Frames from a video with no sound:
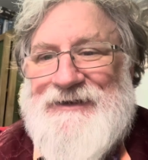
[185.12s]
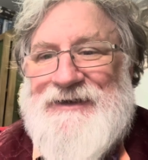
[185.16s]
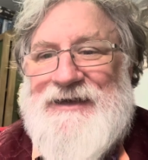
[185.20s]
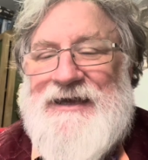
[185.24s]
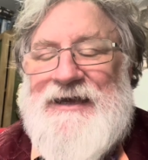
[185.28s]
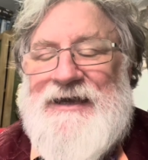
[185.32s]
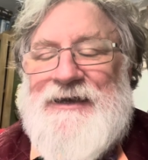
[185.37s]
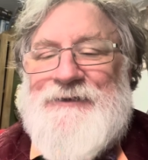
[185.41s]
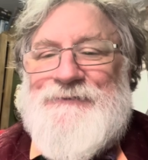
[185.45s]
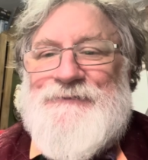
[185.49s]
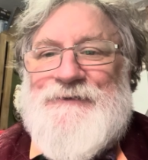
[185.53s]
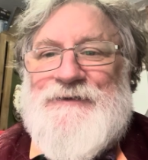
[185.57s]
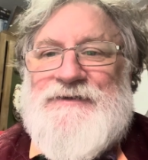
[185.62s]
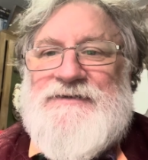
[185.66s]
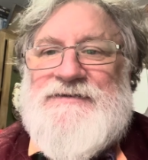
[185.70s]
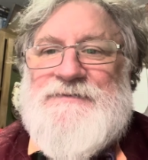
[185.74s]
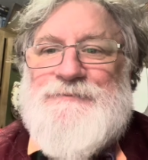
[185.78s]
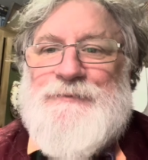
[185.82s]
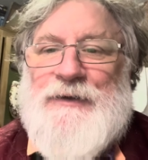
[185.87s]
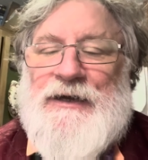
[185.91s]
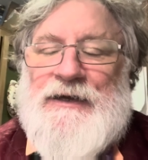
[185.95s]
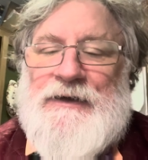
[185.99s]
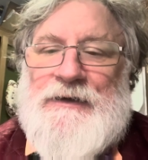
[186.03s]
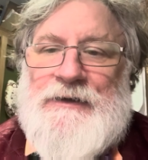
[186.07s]
efforts
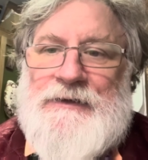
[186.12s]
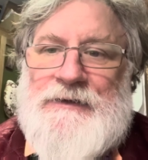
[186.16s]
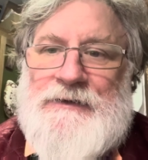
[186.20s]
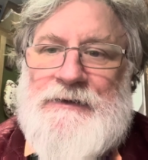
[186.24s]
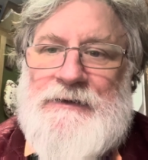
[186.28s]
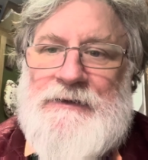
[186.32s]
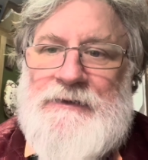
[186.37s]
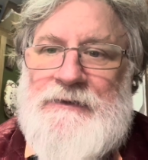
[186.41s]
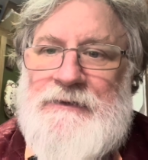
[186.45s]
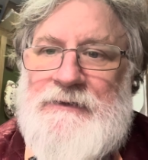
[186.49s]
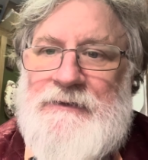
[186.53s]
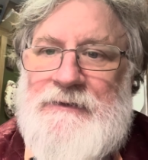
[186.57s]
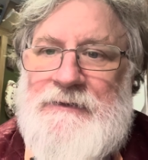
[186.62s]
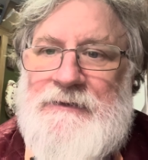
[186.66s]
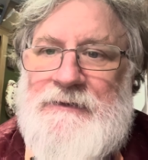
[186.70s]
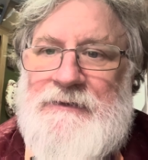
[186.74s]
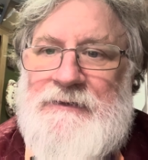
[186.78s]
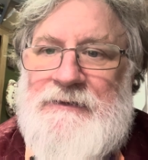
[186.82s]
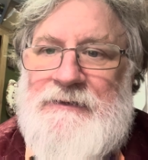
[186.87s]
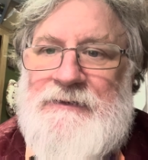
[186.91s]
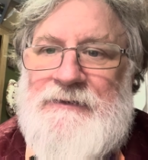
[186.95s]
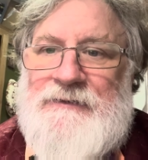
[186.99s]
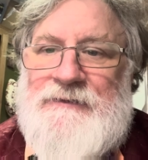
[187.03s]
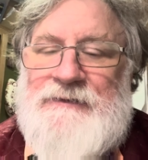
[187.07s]
by
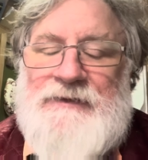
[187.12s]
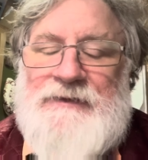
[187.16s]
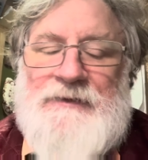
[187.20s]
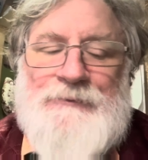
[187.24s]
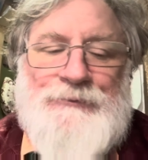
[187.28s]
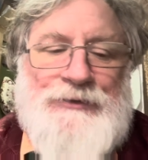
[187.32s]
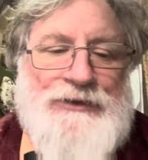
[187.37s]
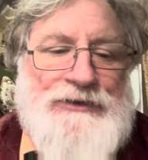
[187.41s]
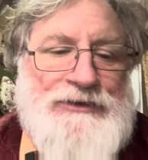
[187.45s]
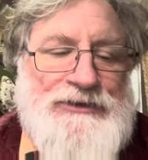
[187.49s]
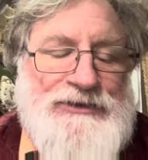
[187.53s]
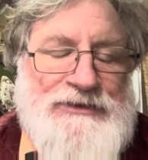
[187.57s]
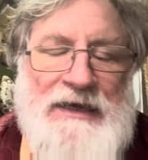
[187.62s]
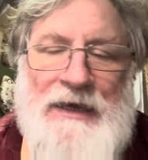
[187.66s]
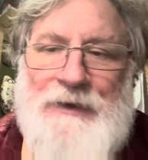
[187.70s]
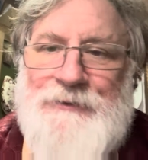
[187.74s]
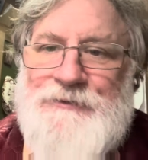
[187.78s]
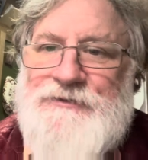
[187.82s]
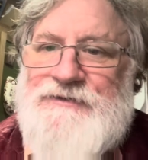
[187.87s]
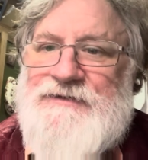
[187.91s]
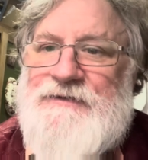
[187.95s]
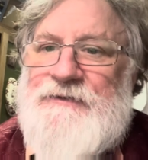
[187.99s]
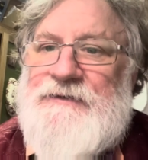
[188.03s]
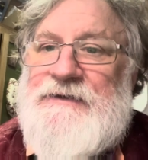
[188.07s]
the British
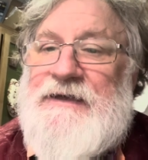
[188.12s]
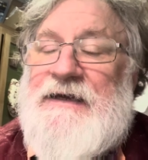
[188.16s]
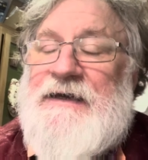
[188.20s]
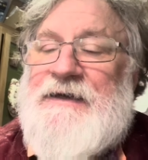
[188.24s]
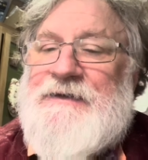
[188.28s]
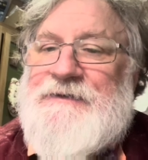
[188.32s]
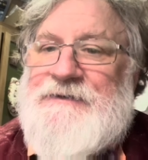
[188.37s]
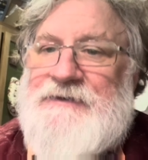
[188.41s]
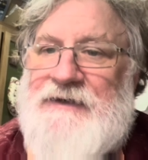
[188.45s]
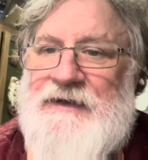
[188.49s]
Council and